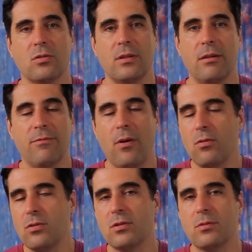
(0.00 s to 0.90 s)
on the
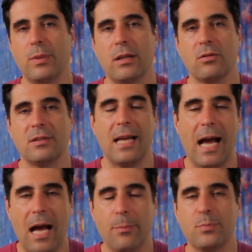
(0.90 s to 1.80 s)
phones because they're
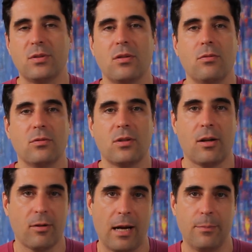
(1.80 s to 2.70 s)
absolute
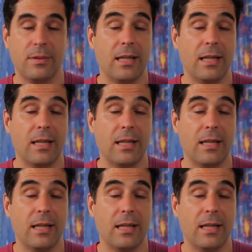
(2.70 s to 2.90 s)
crap.